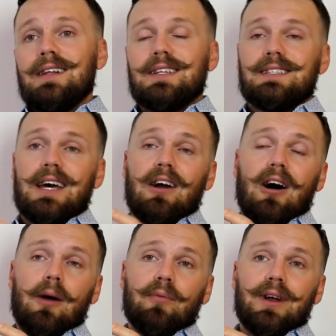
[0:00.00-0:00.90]
This net
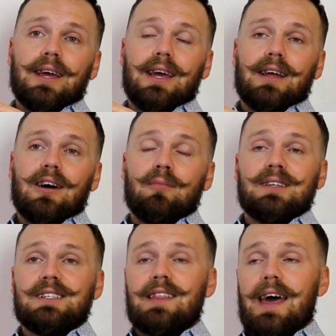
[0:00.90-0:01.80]
operating income
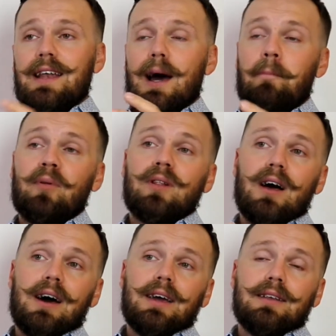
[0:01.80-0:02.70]
is then
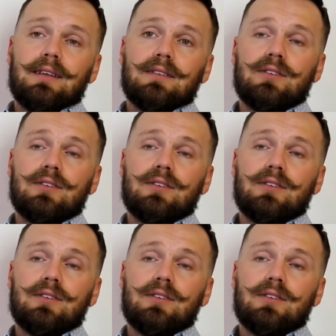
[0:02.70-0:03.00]
applied